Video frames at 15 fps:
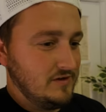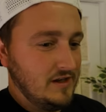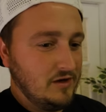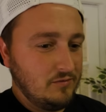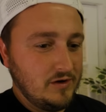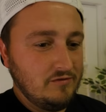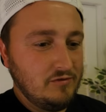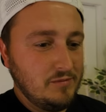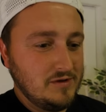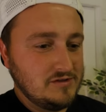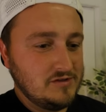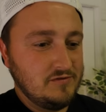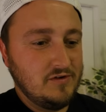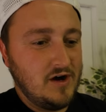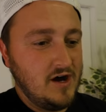getting rid of a
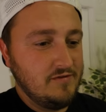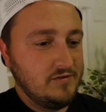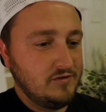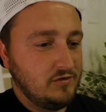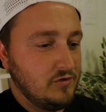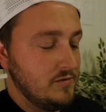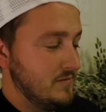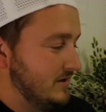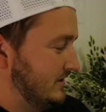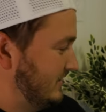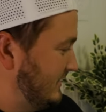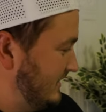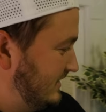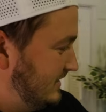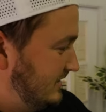bunch of office equipment
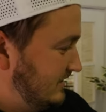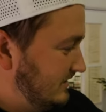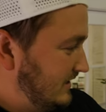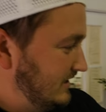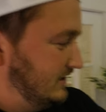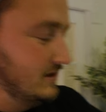and